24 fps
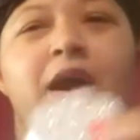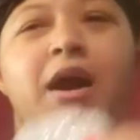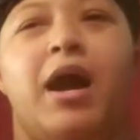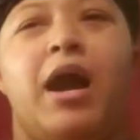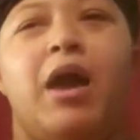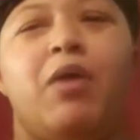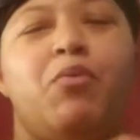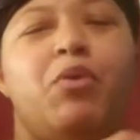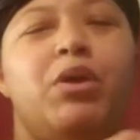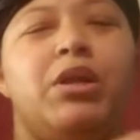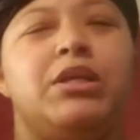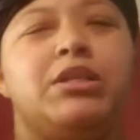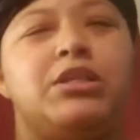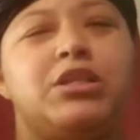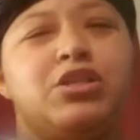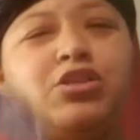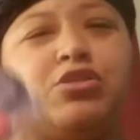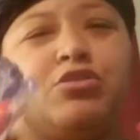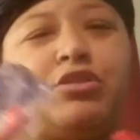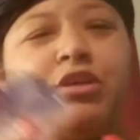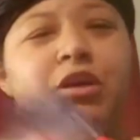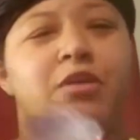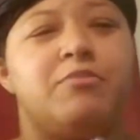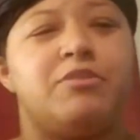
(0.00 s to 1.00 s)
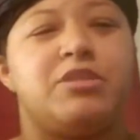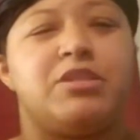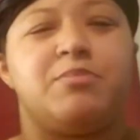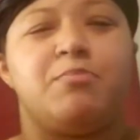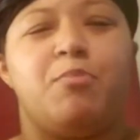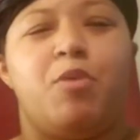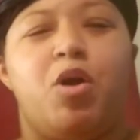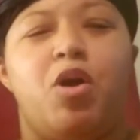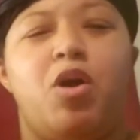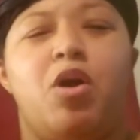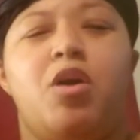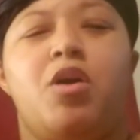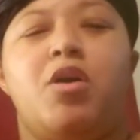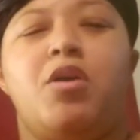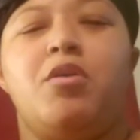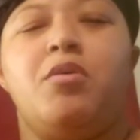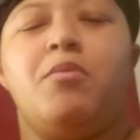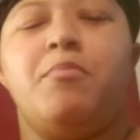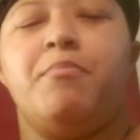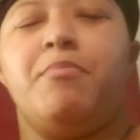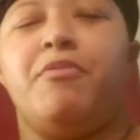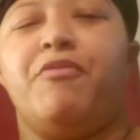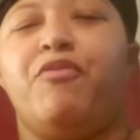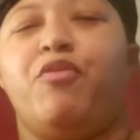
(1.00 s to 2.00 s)
I wanted to do something small
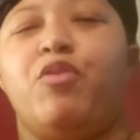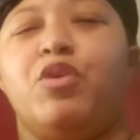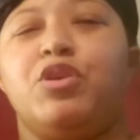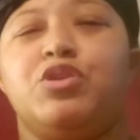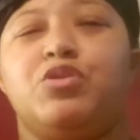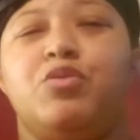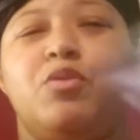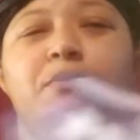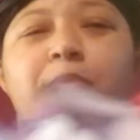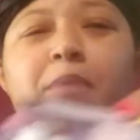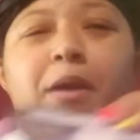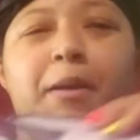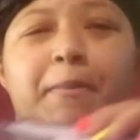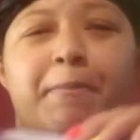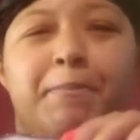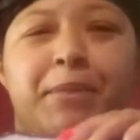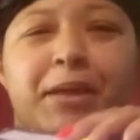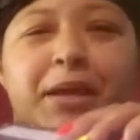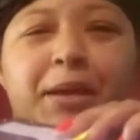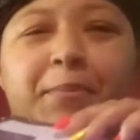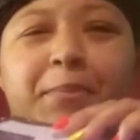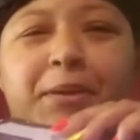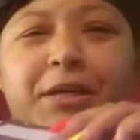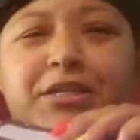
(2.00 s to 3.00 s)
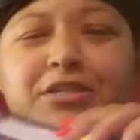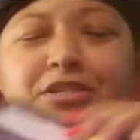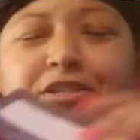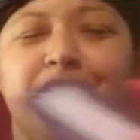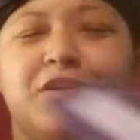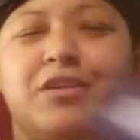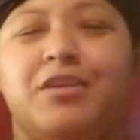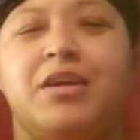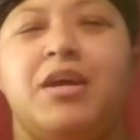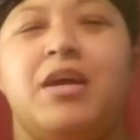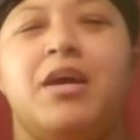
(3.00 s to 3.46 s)
before doing my big picture,